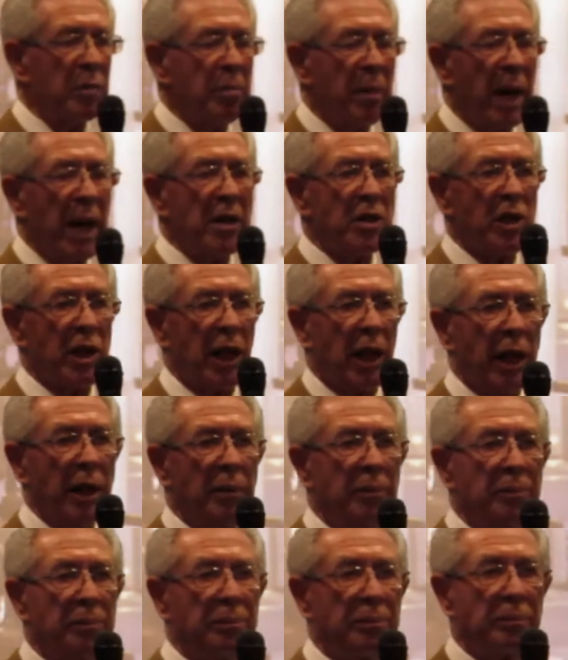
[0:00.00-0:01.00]

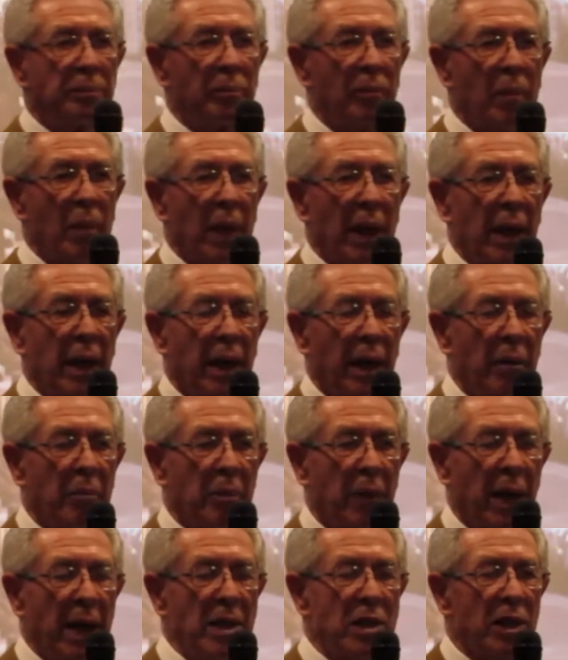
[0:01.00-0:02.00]
Meisler.
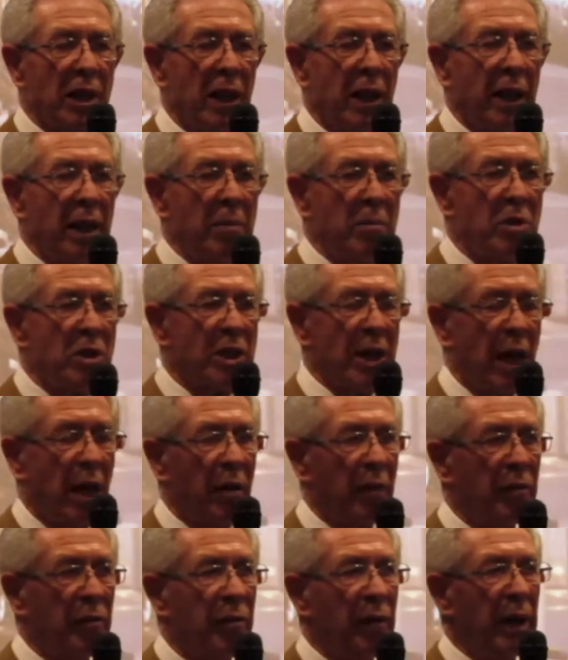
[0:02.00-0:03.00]
Meisler
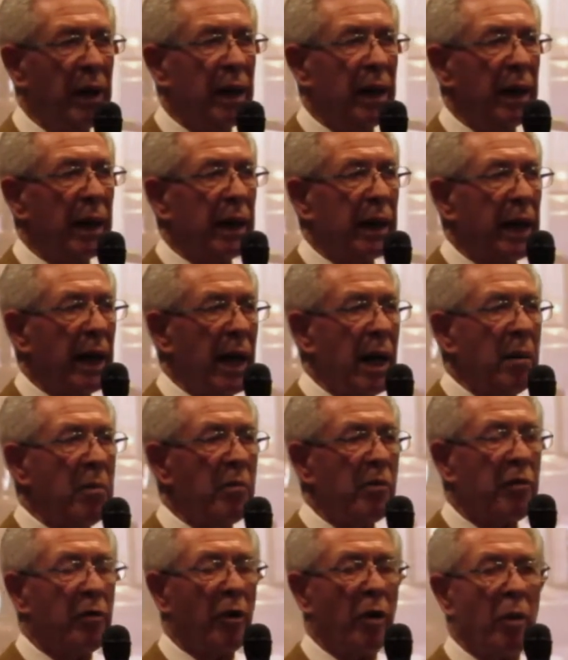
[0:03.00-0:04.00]
himself
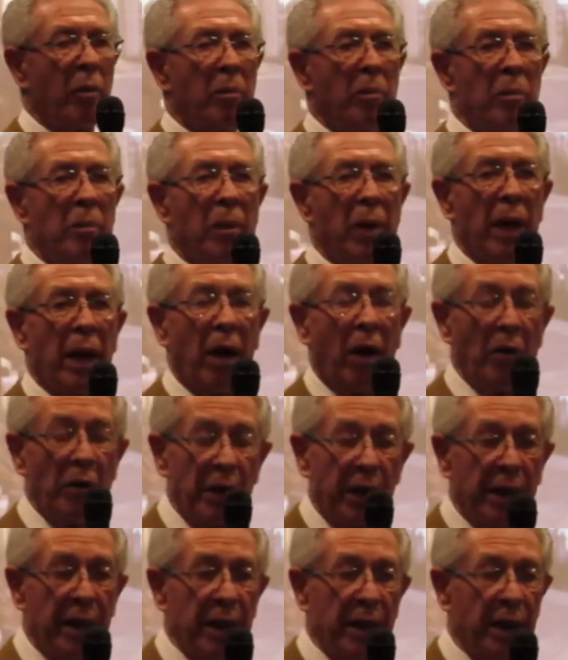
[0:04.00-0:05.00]
came from on
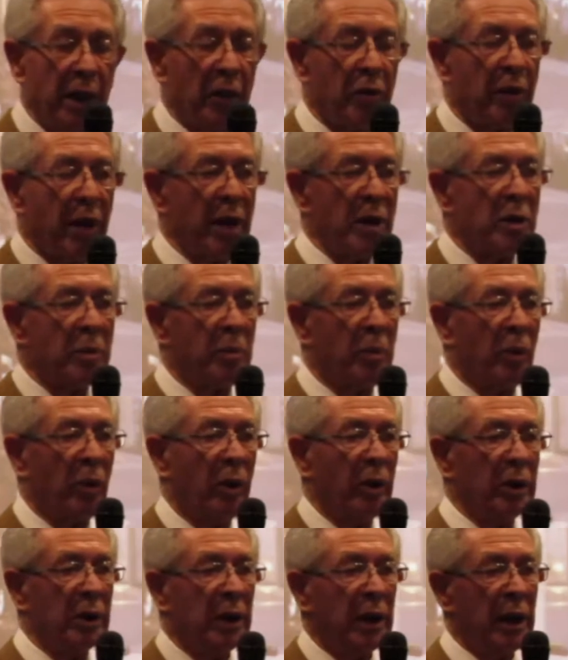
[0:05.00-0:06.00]
the kinder
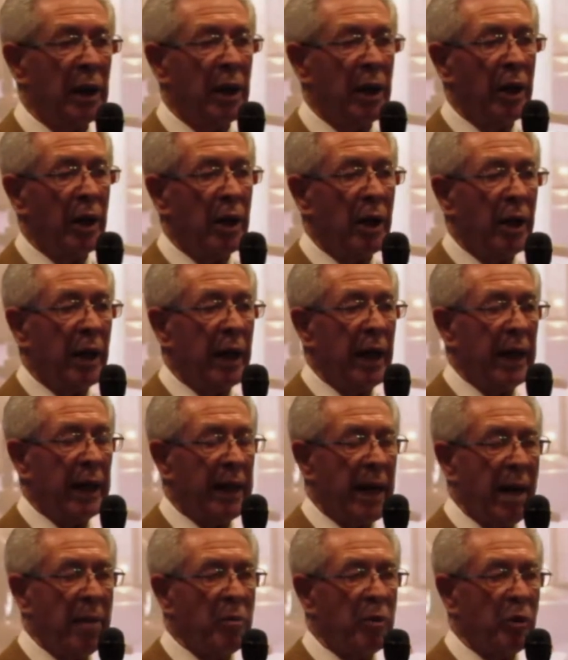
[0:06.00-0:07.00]
transport. He
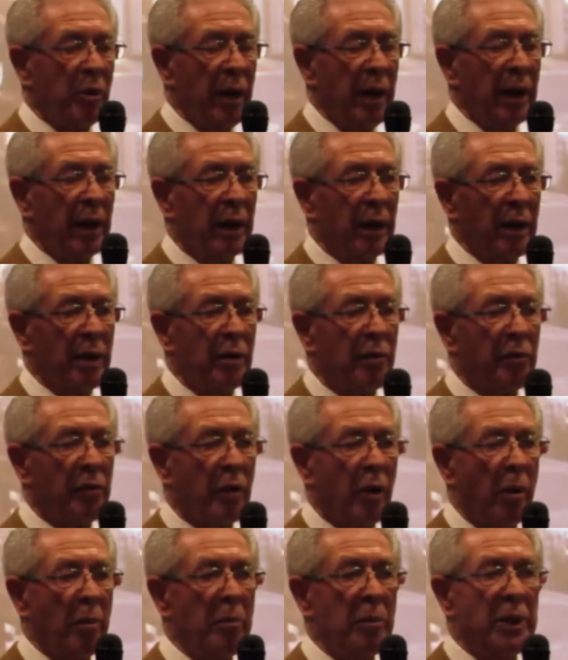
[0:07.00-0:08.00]
came to England
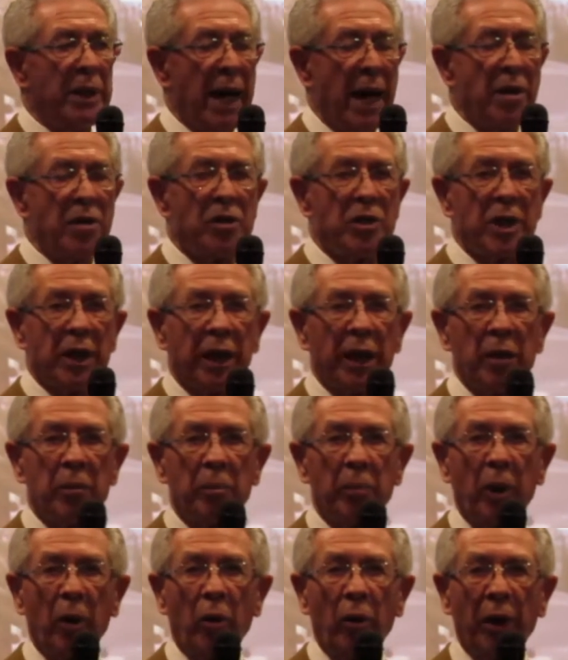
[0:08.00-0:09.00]
from Danzig
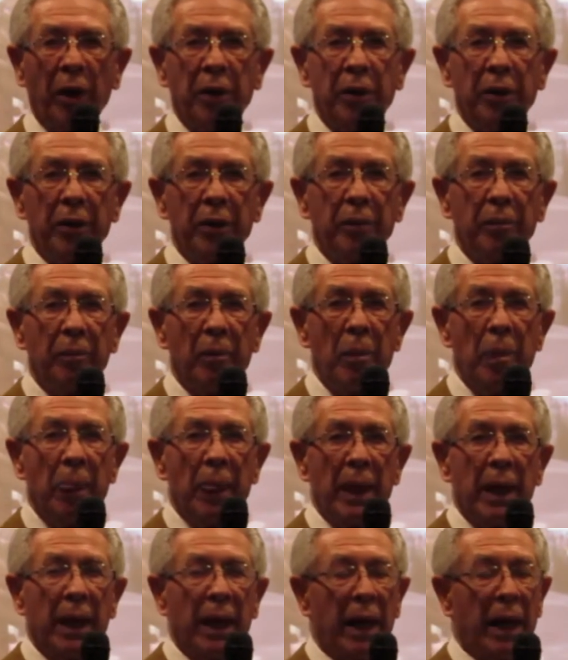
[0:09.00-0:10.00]
in Poland,
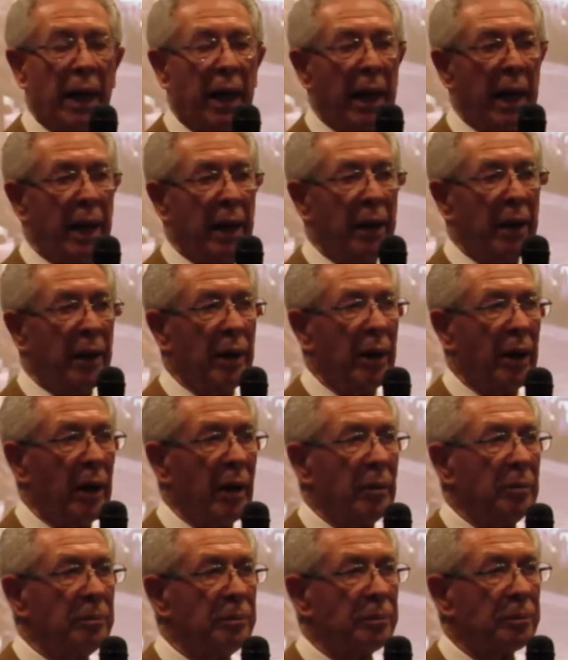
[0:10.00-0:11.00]
and
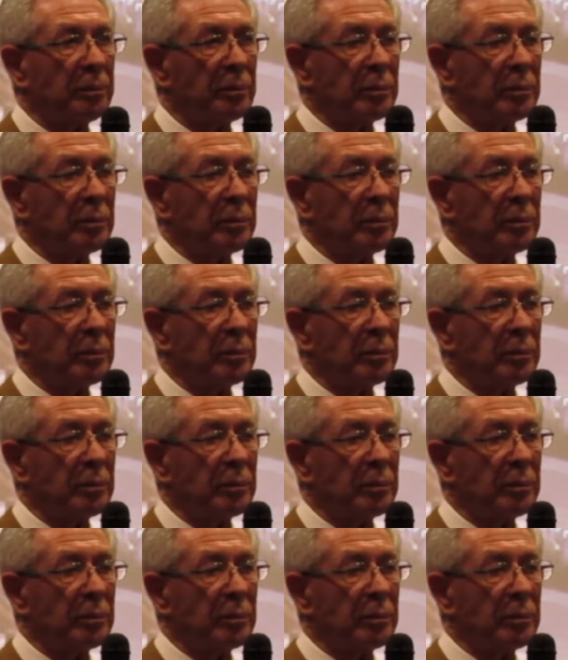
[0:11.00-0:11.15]
uh,